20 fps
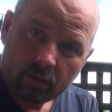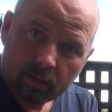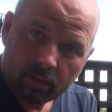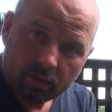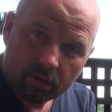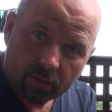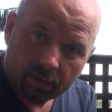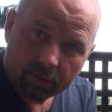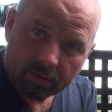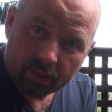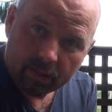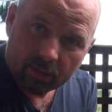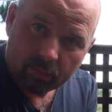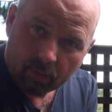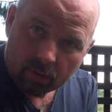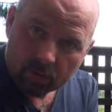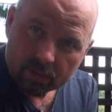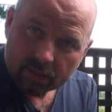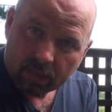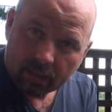The other thing
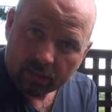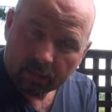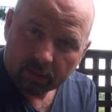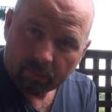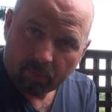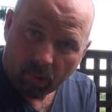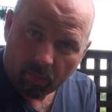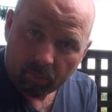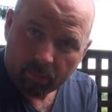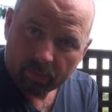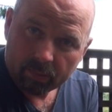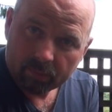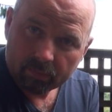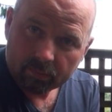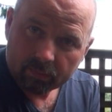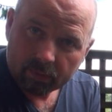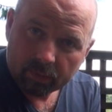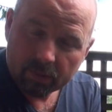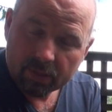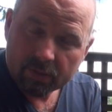was that little pump
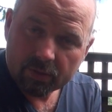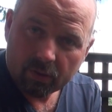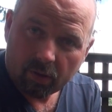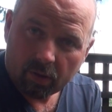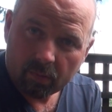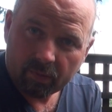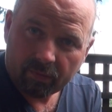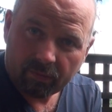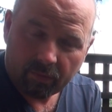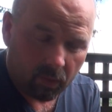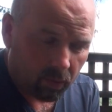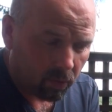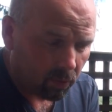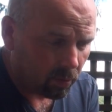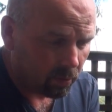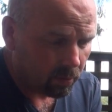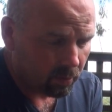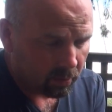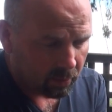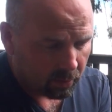that we saw
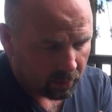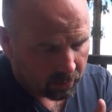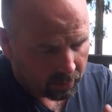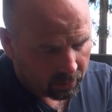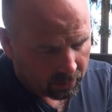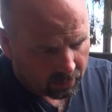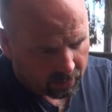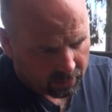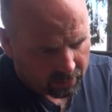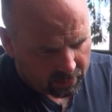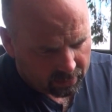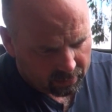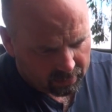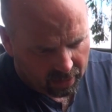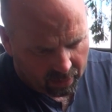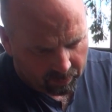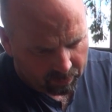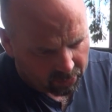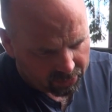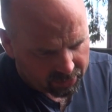before. I
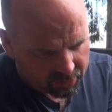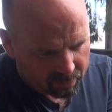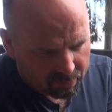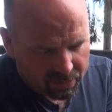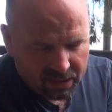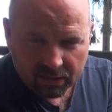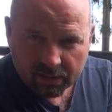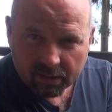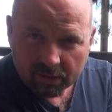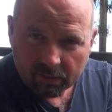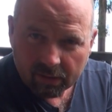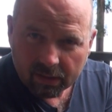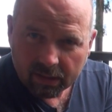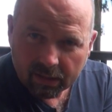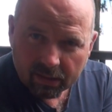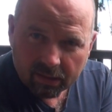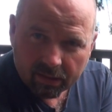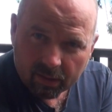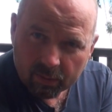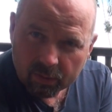put some media in
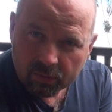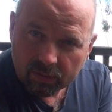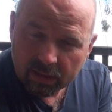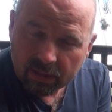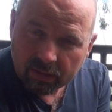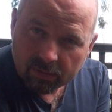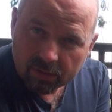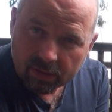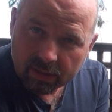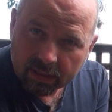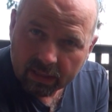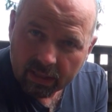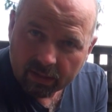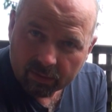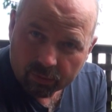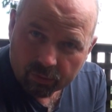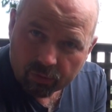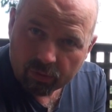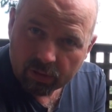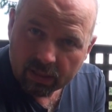here. That was really just to get the
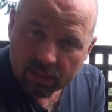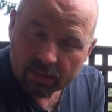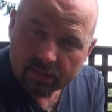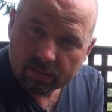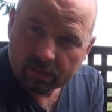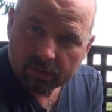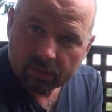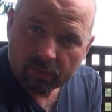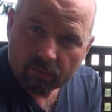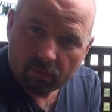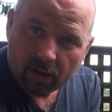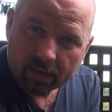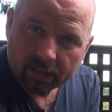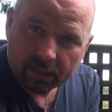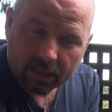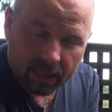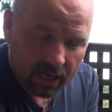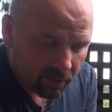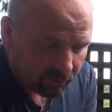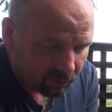trays to the right
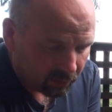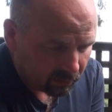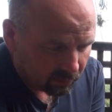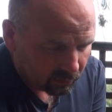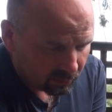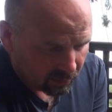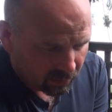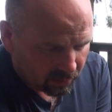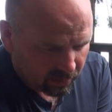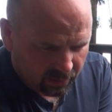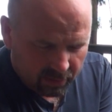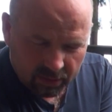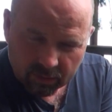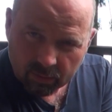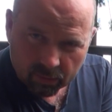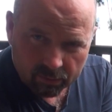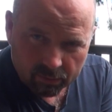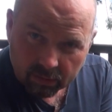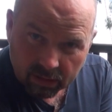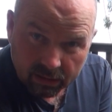level. You
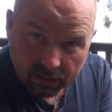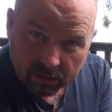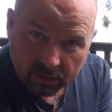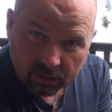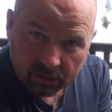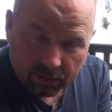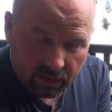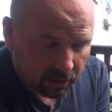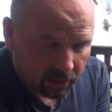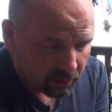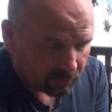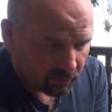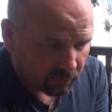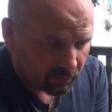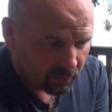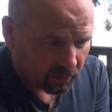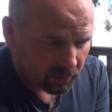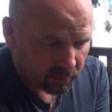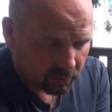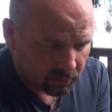don't really need that if you've
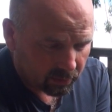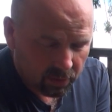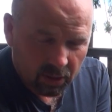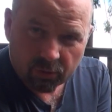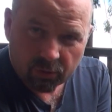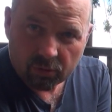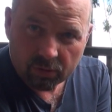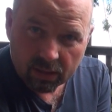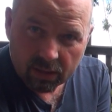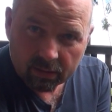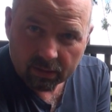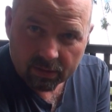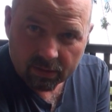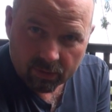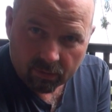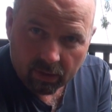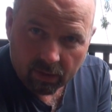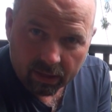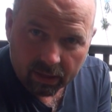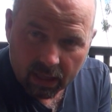got a tray that's
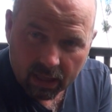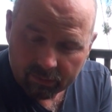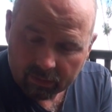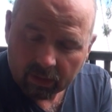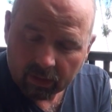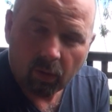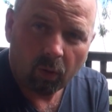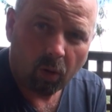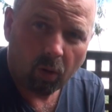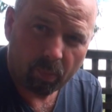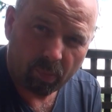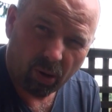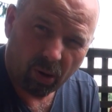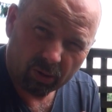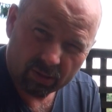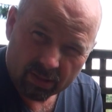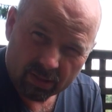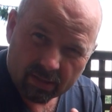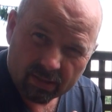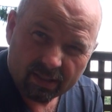the right level or
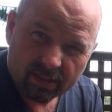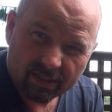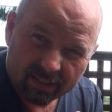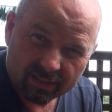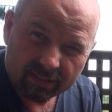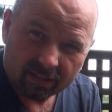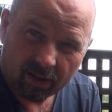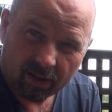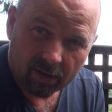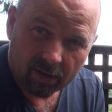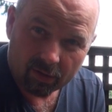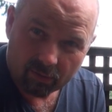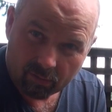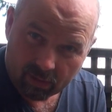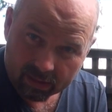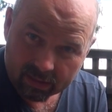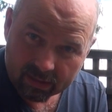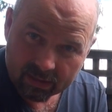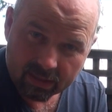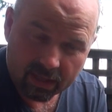pots that the
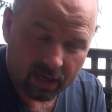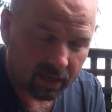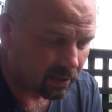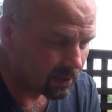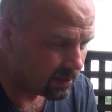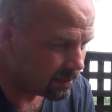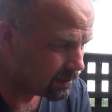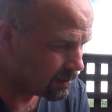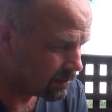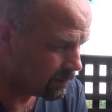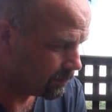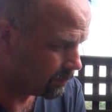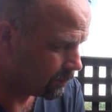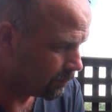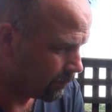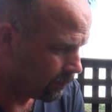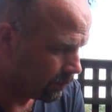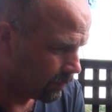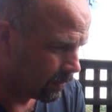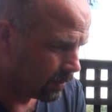right size.
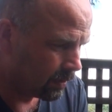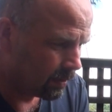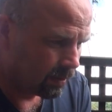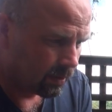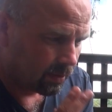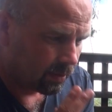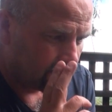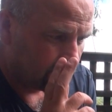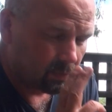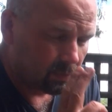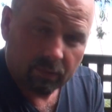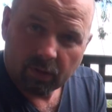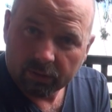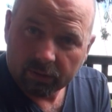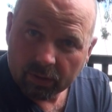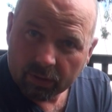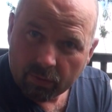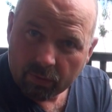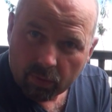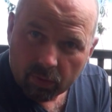We've got
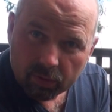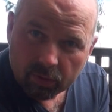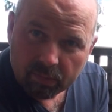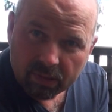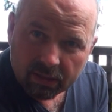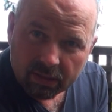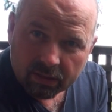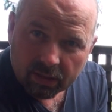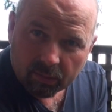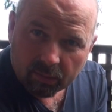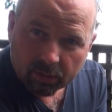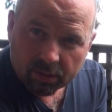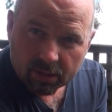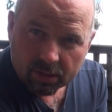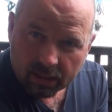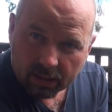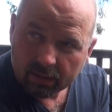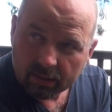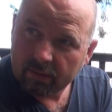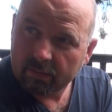the grown media, which is
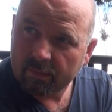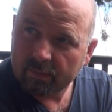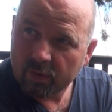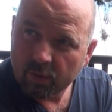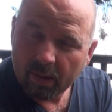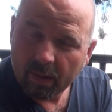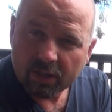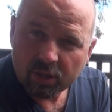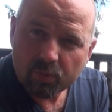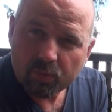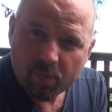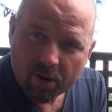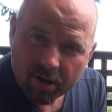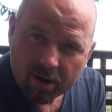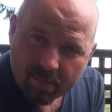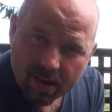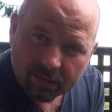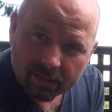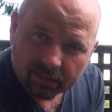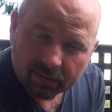like some
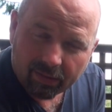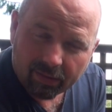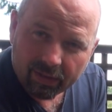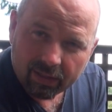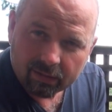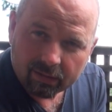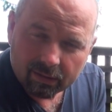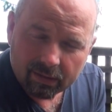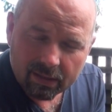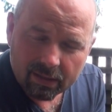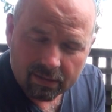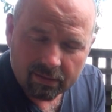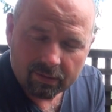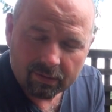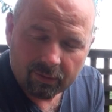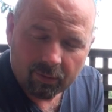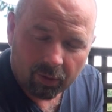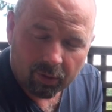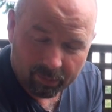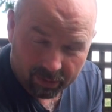experimental thing that isn't
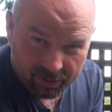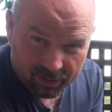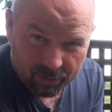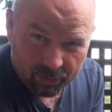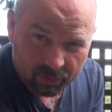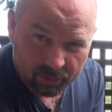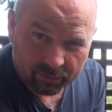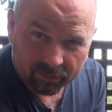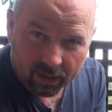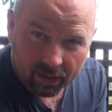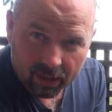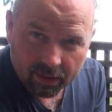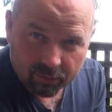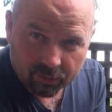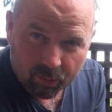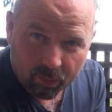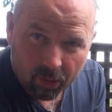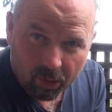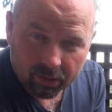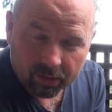normally sold for
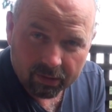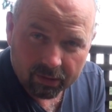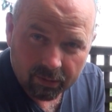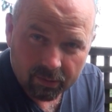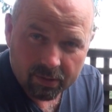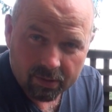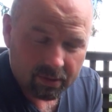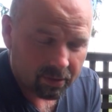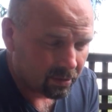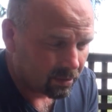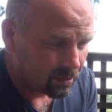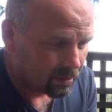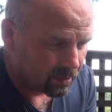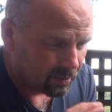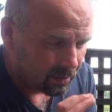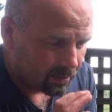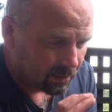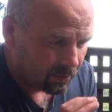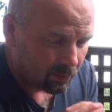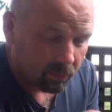hydroponic use,
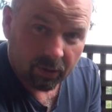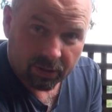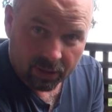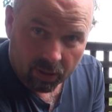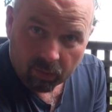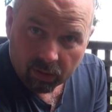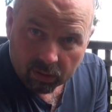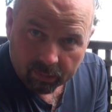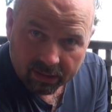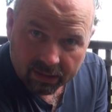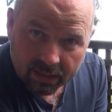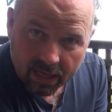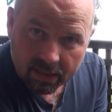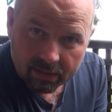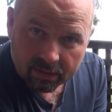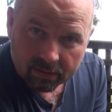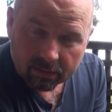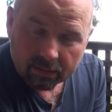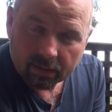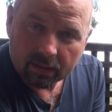which I will be
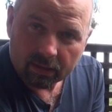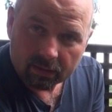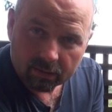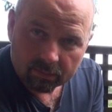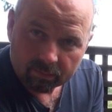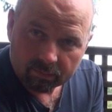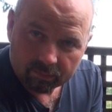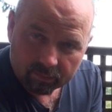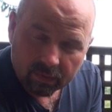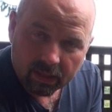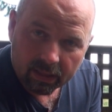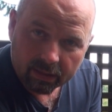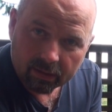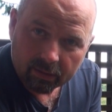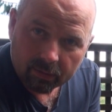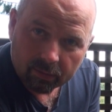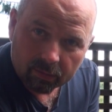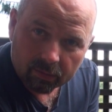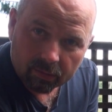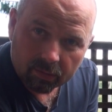testing, and I'll let you
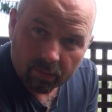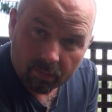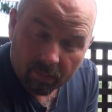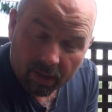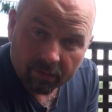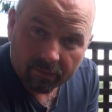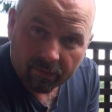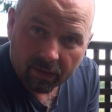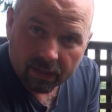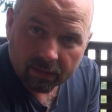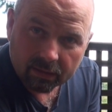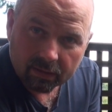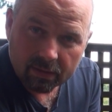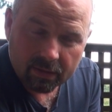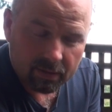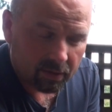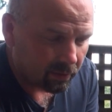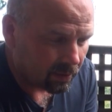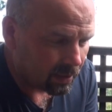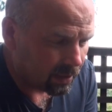know my findings
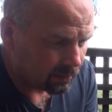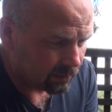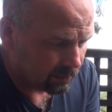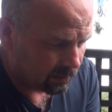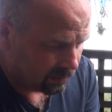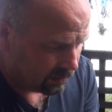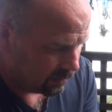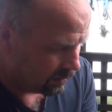on that.